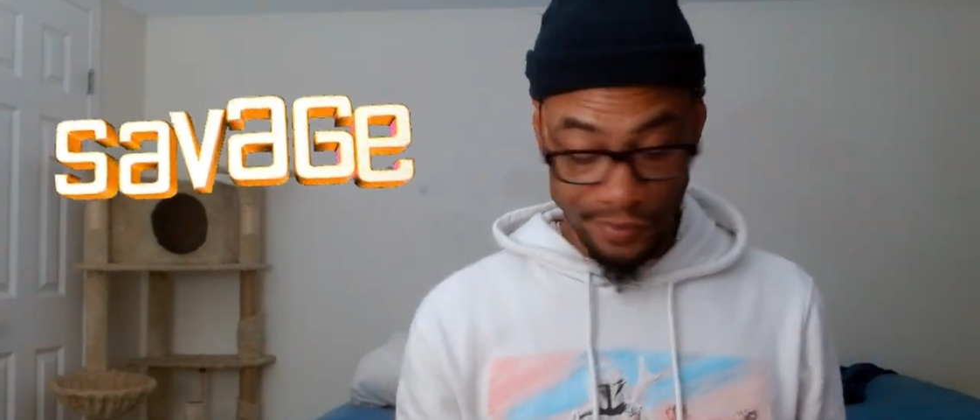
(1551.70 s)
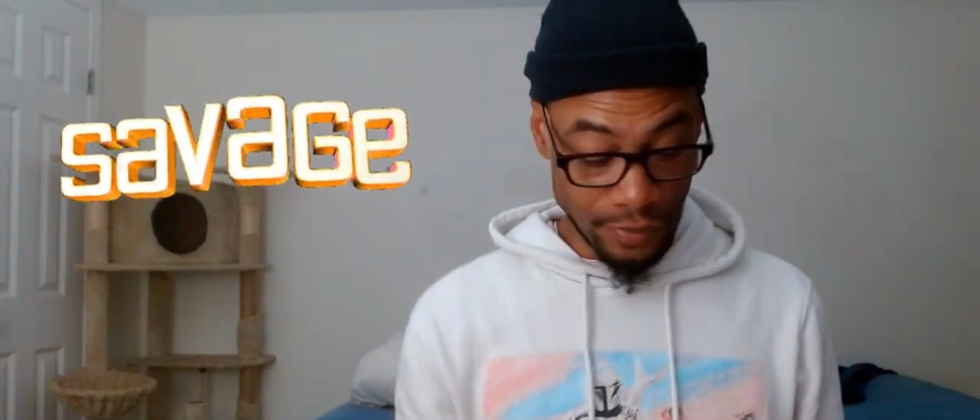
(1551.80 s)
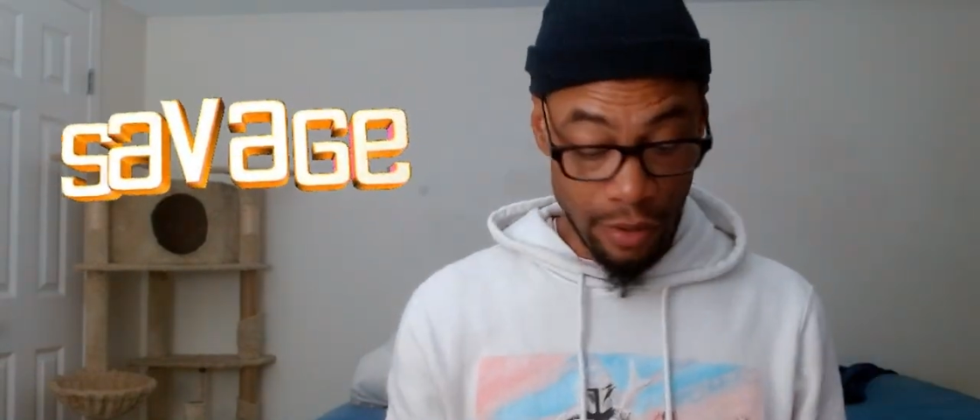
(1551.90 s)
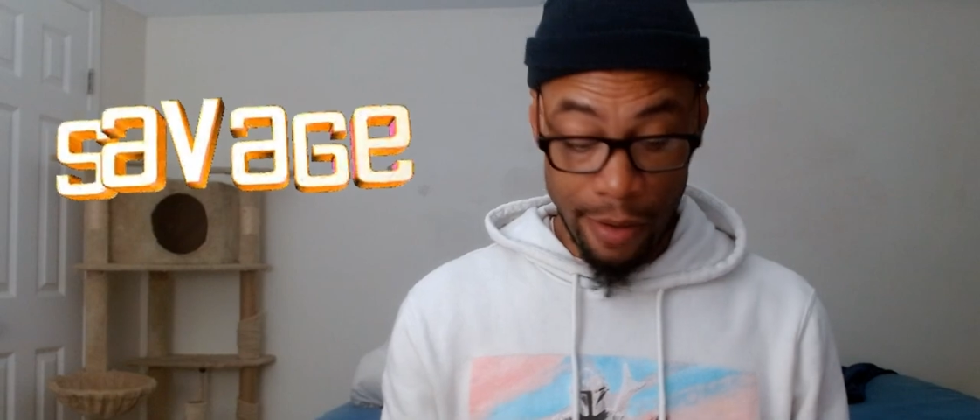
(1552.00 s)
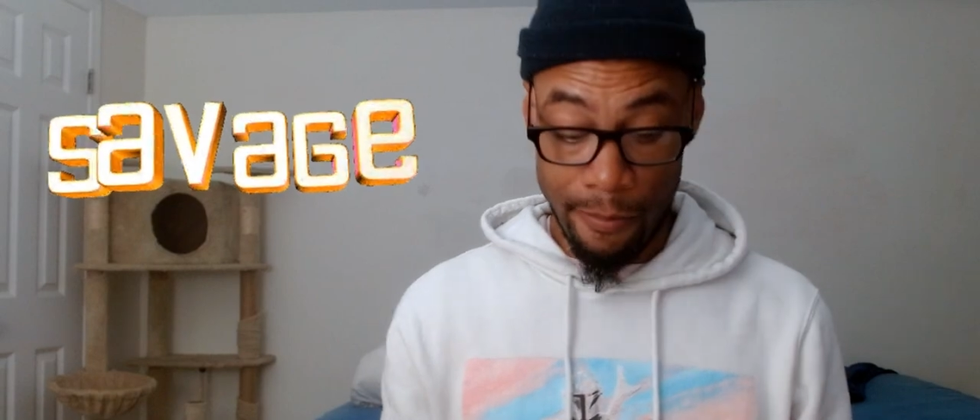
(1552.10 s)

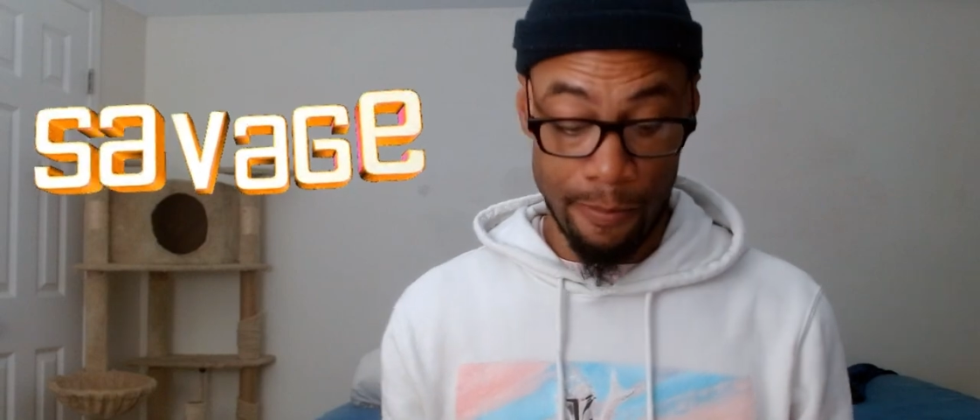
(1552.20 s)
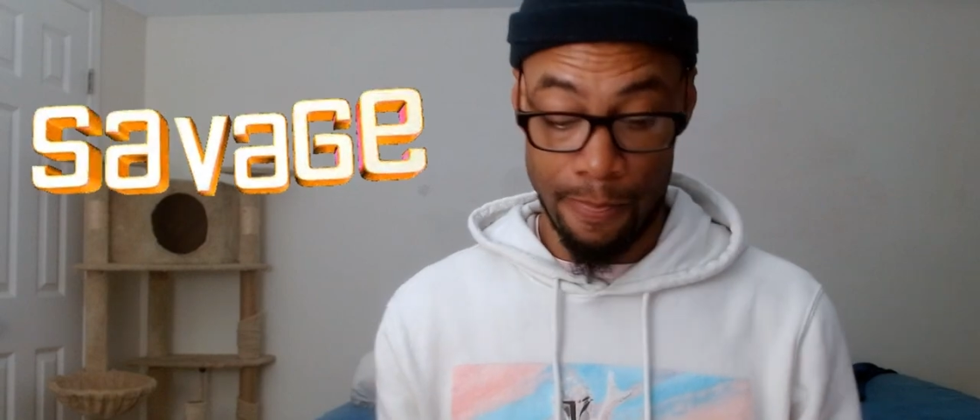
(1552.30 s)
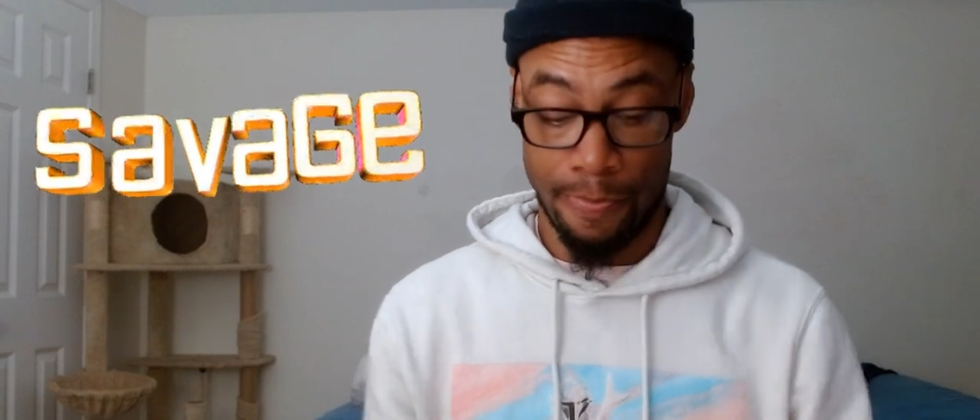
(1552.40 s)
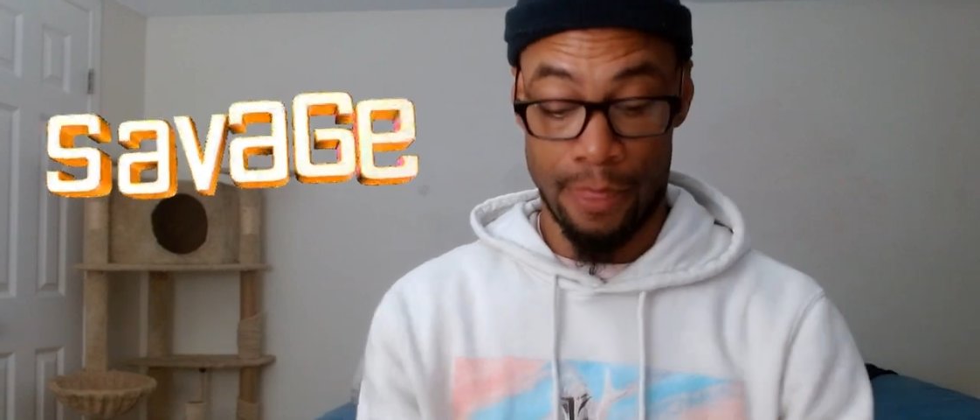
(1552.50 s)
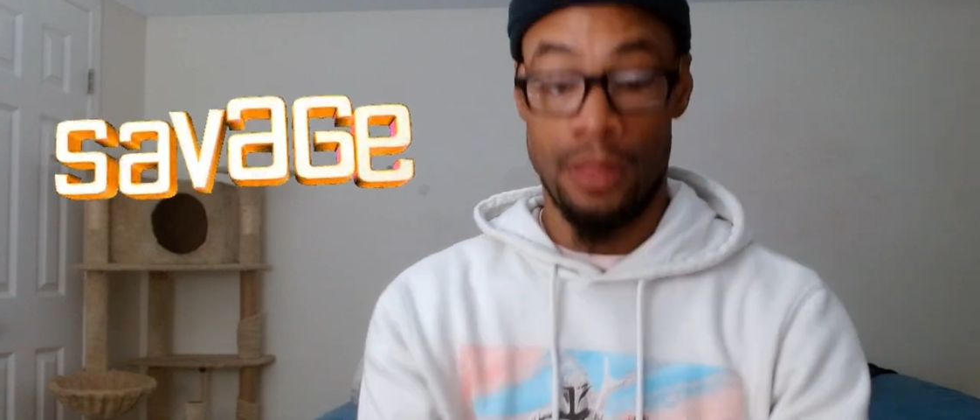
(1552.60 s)
Okay.
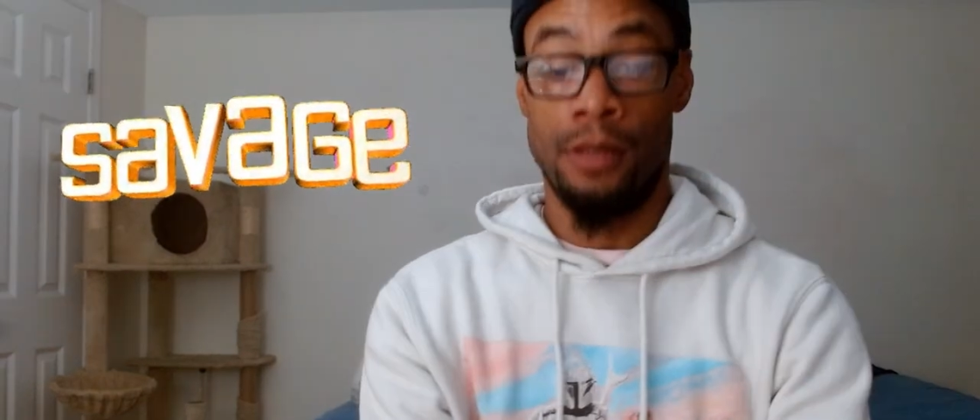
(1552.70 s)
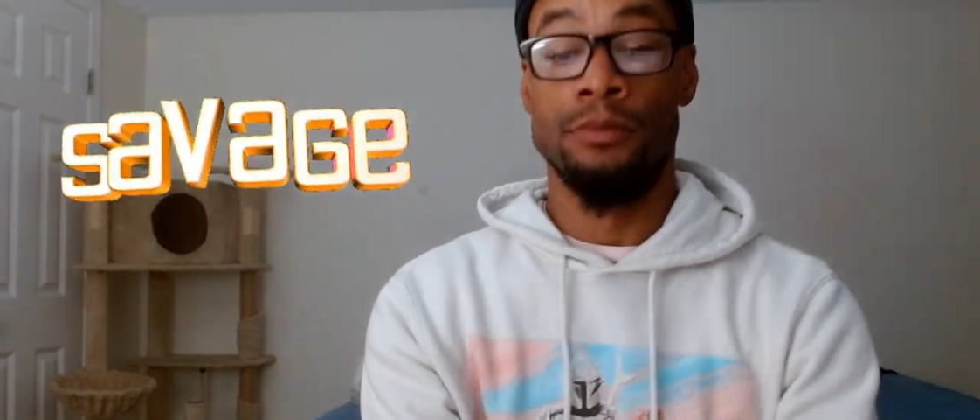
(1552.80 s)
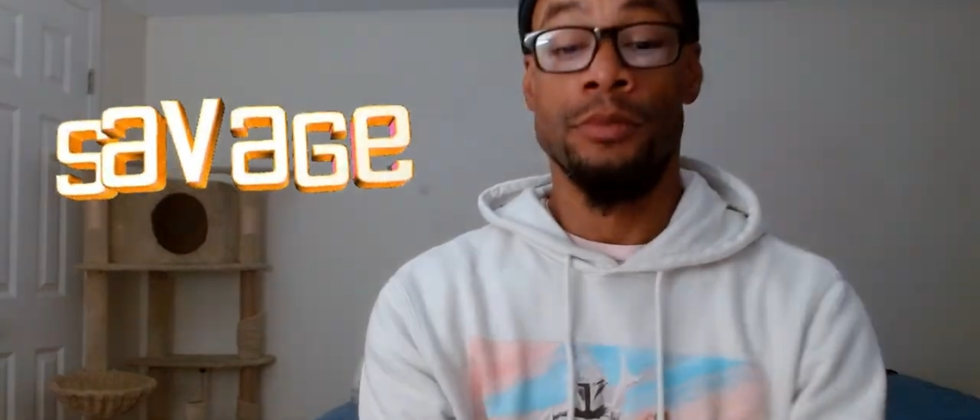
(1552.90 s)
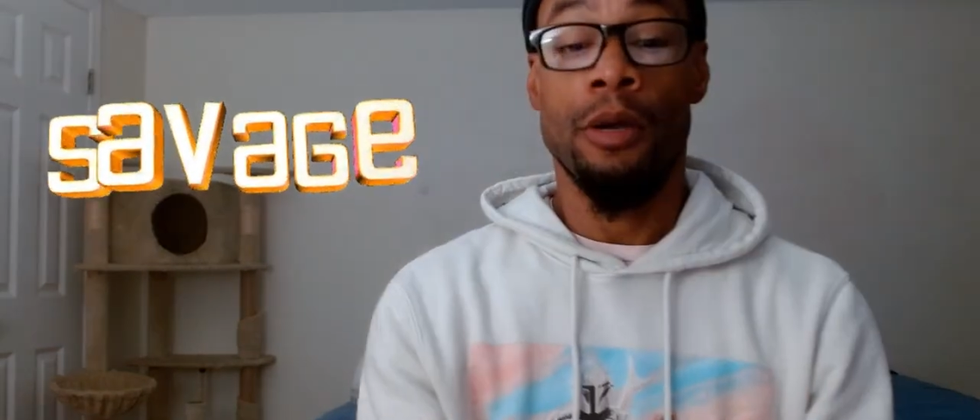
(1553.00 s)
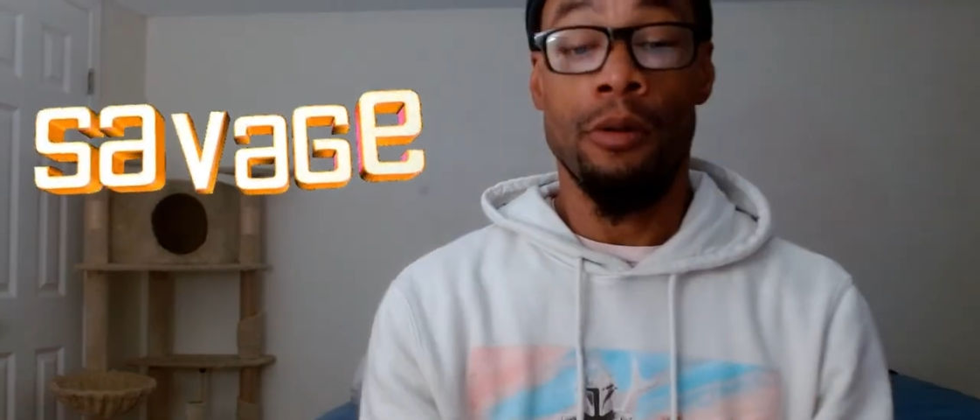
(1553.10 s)

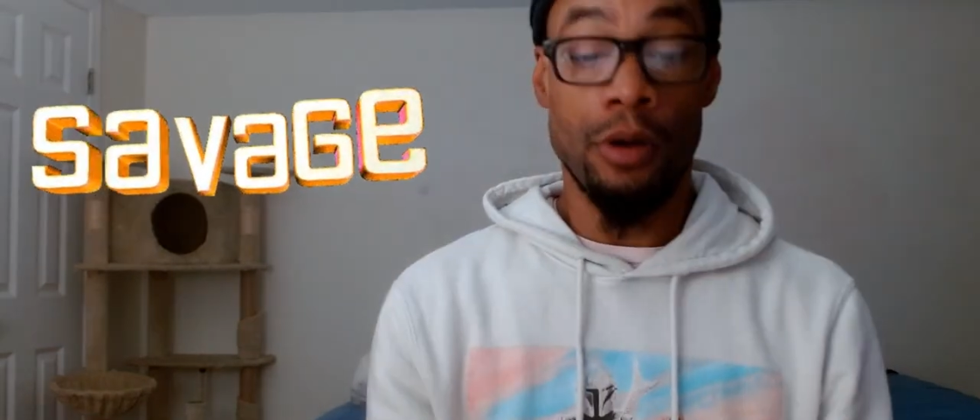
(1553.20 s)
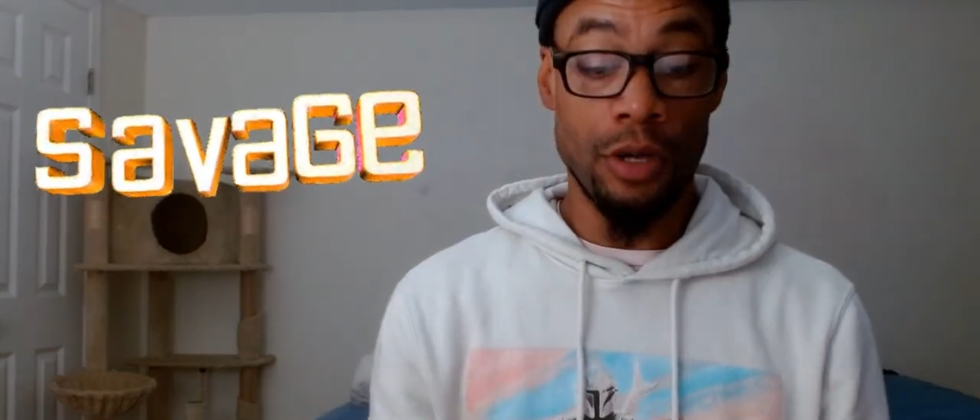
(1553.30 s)
We'll